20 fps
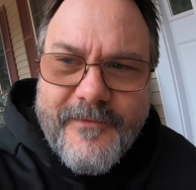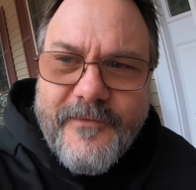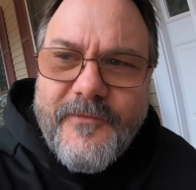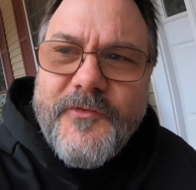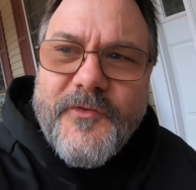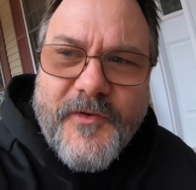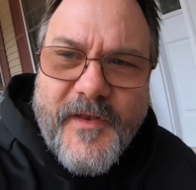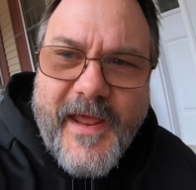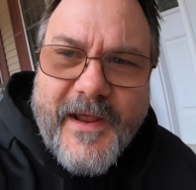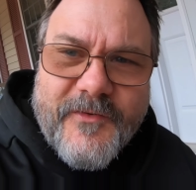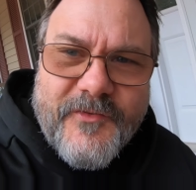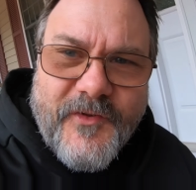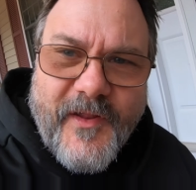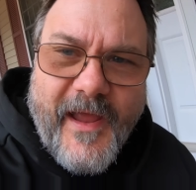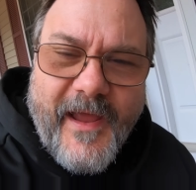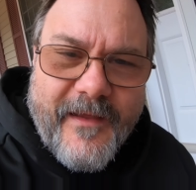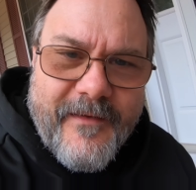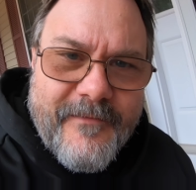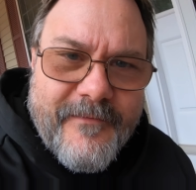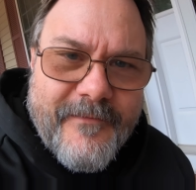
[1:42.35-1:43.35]
It's the next
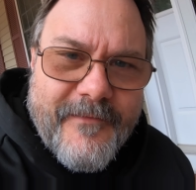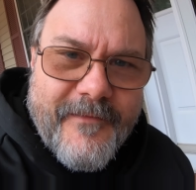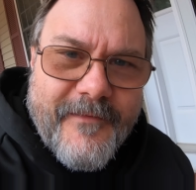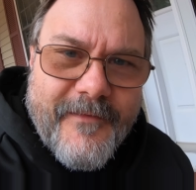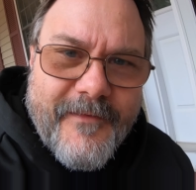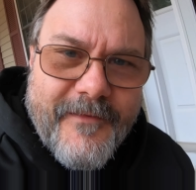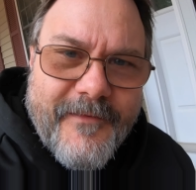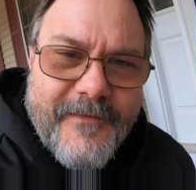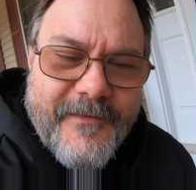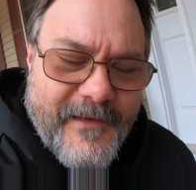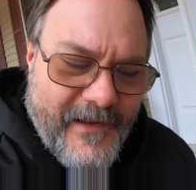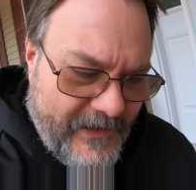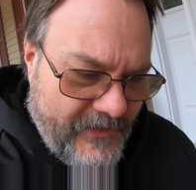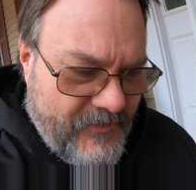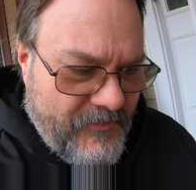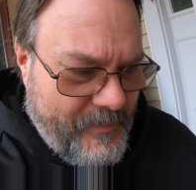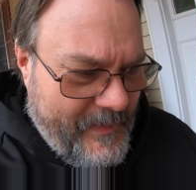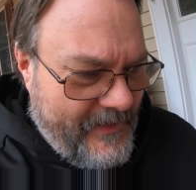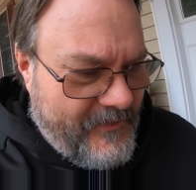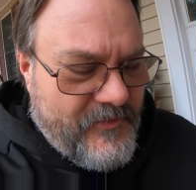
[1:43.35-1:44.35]
day. I
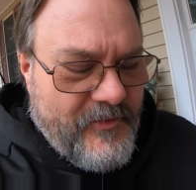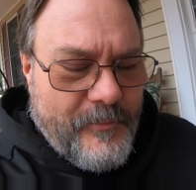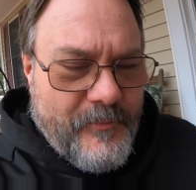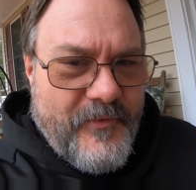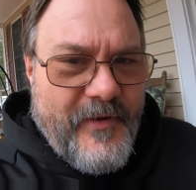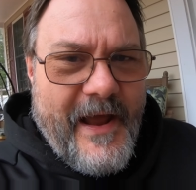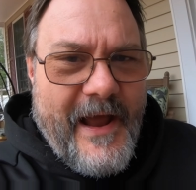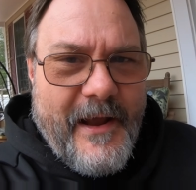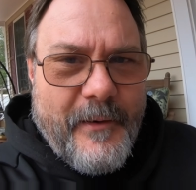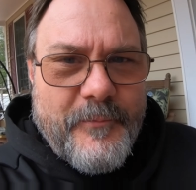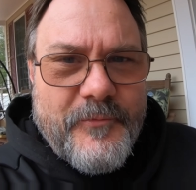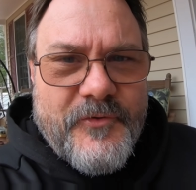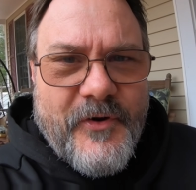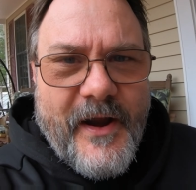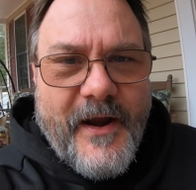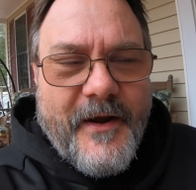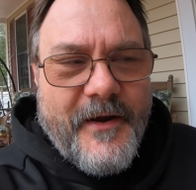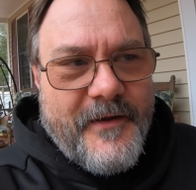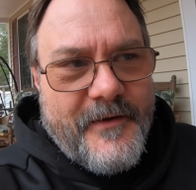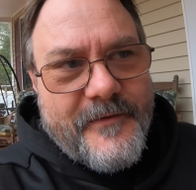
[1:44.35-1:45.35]
just spent some time
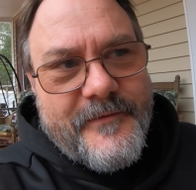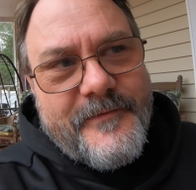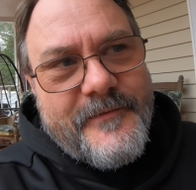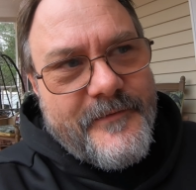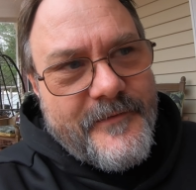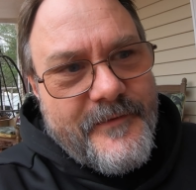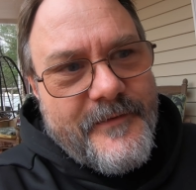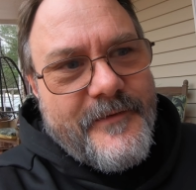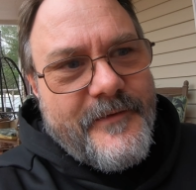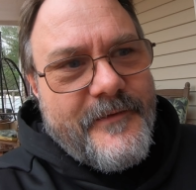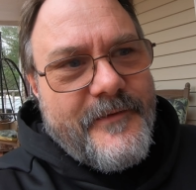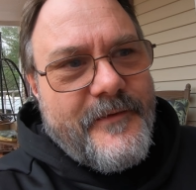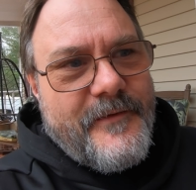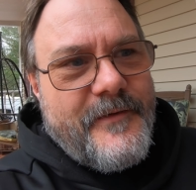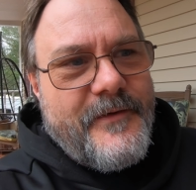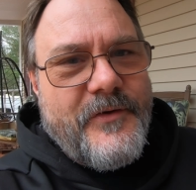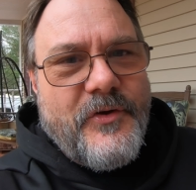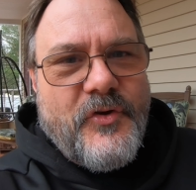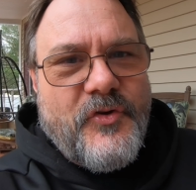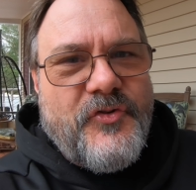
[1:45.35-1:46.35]
trying to
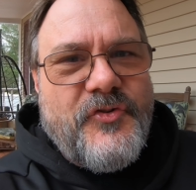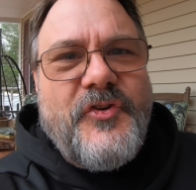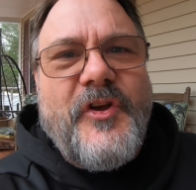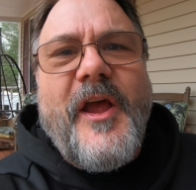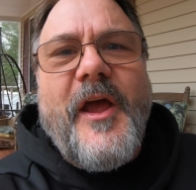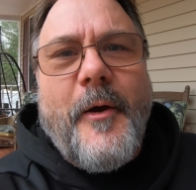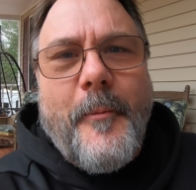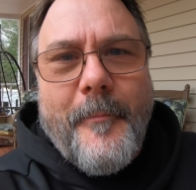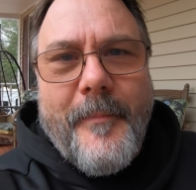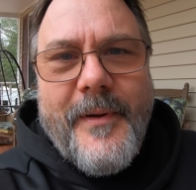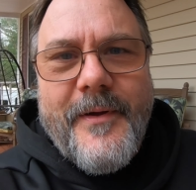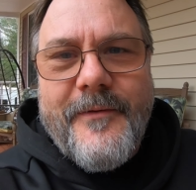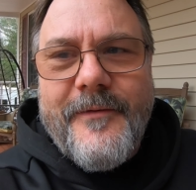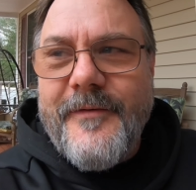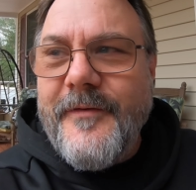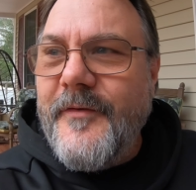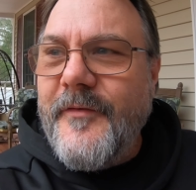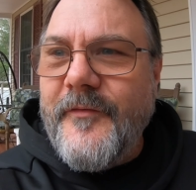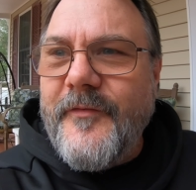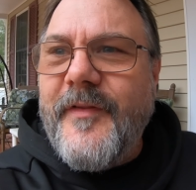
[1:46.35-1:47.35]
shim
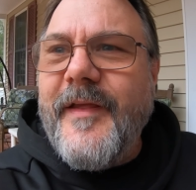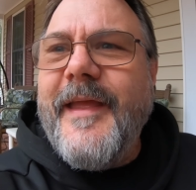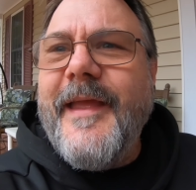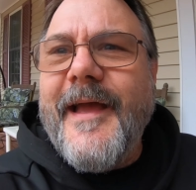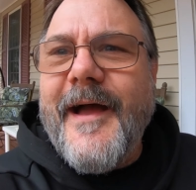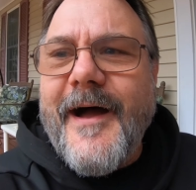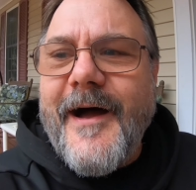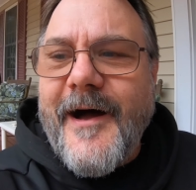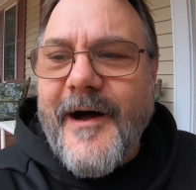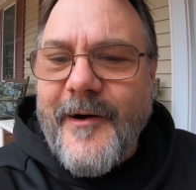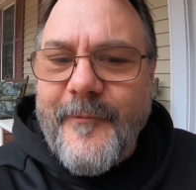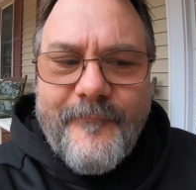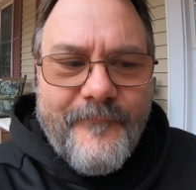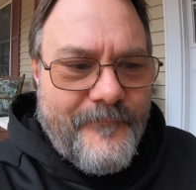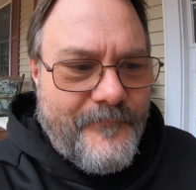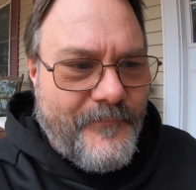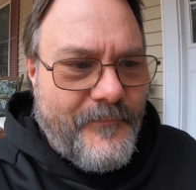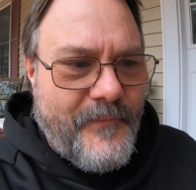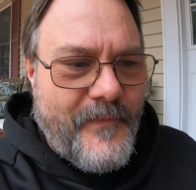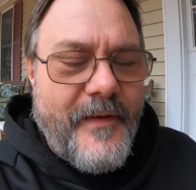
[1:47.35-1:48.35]
the
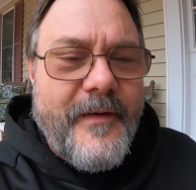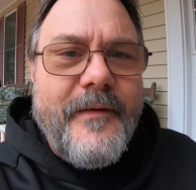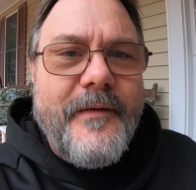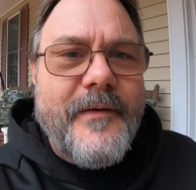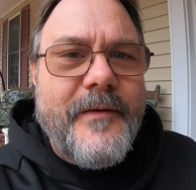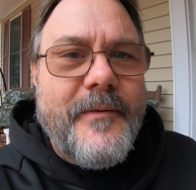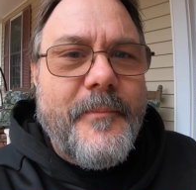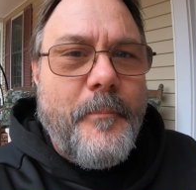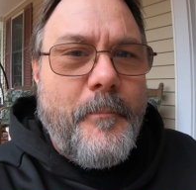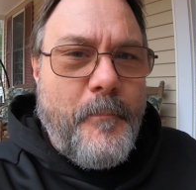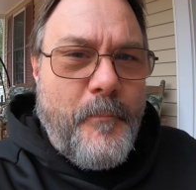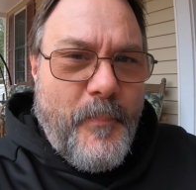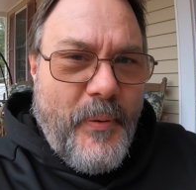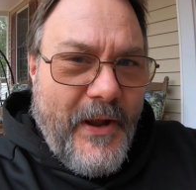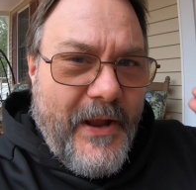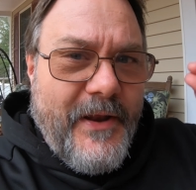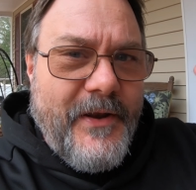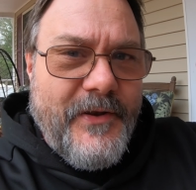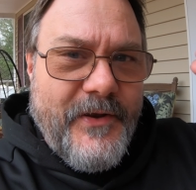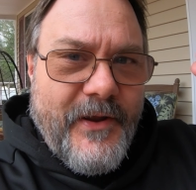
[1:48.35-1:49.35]

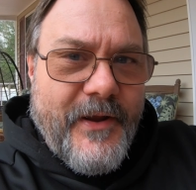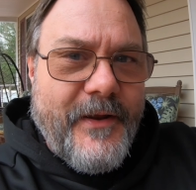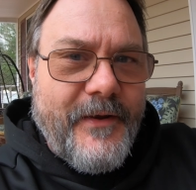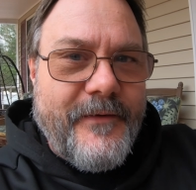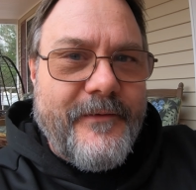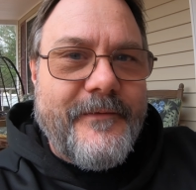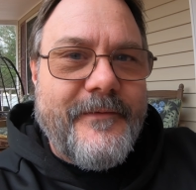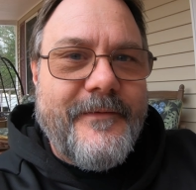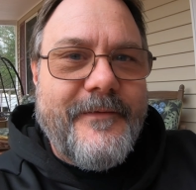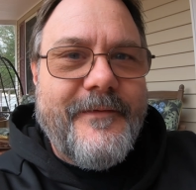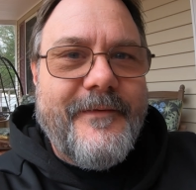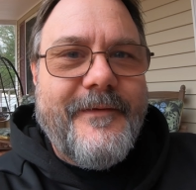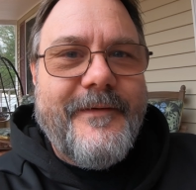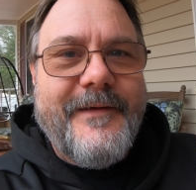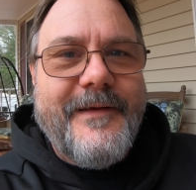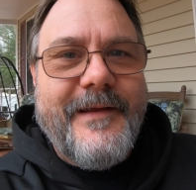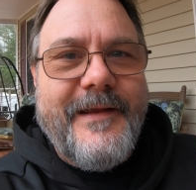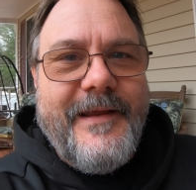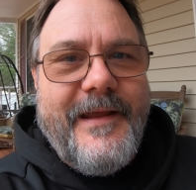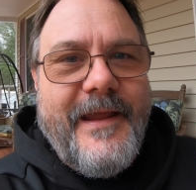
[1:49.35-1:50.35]
pinion
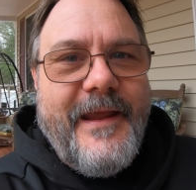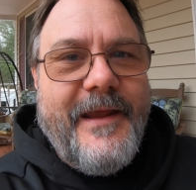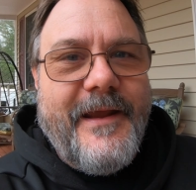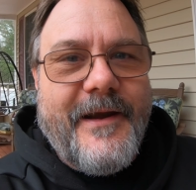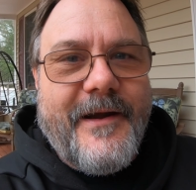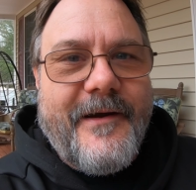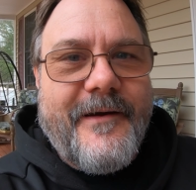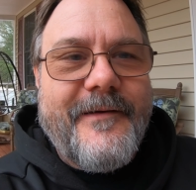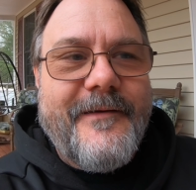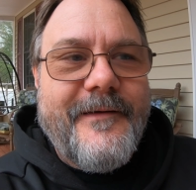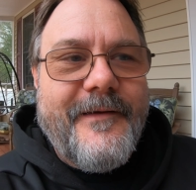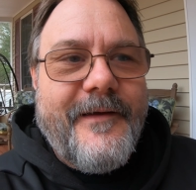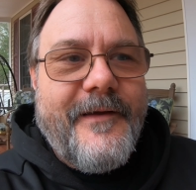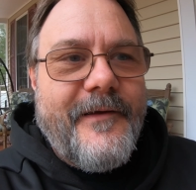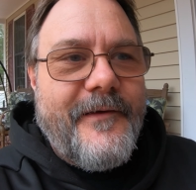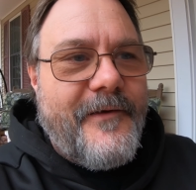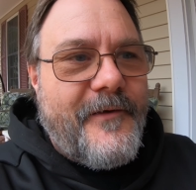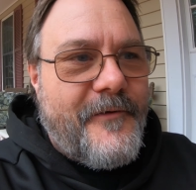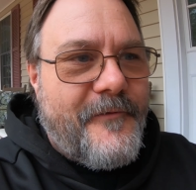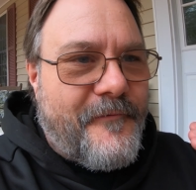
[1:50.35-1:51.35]
gear
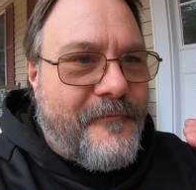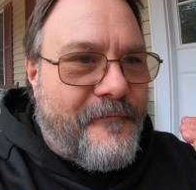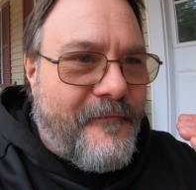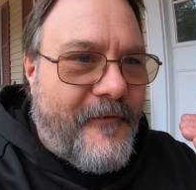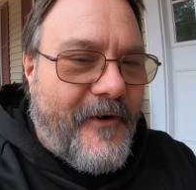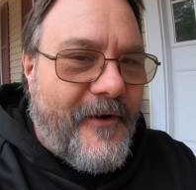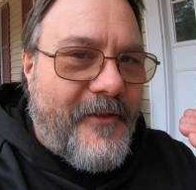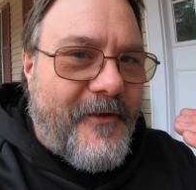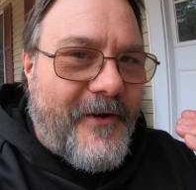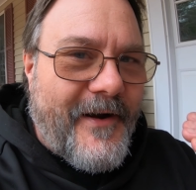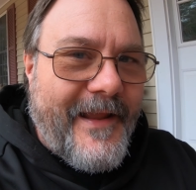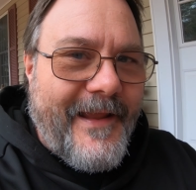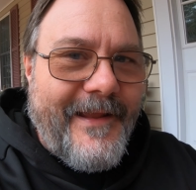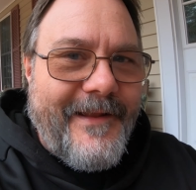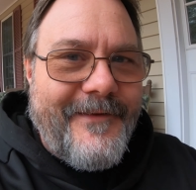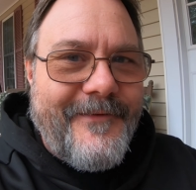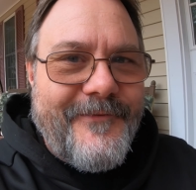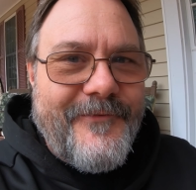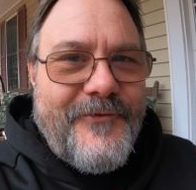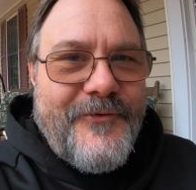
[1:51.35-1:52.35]
further
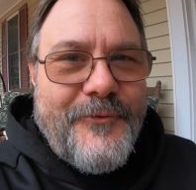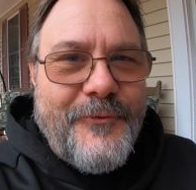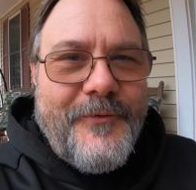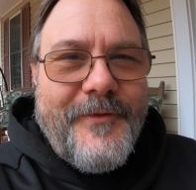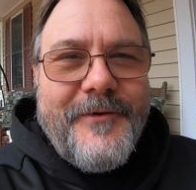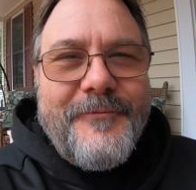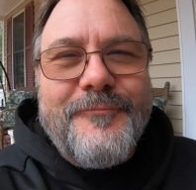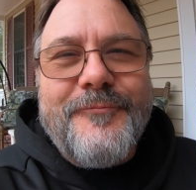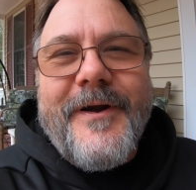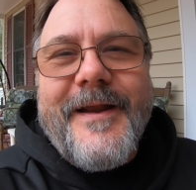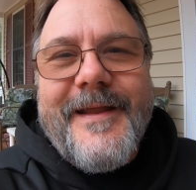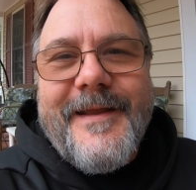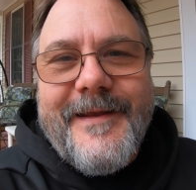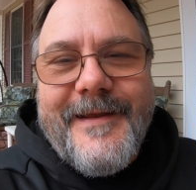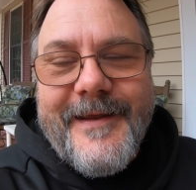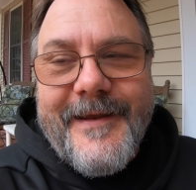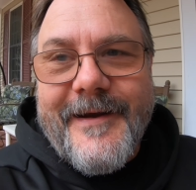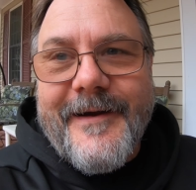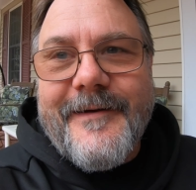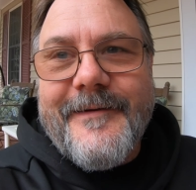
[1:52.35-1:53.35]
into the ring
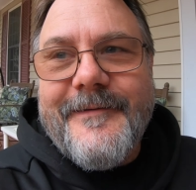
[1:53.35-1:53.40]
gear.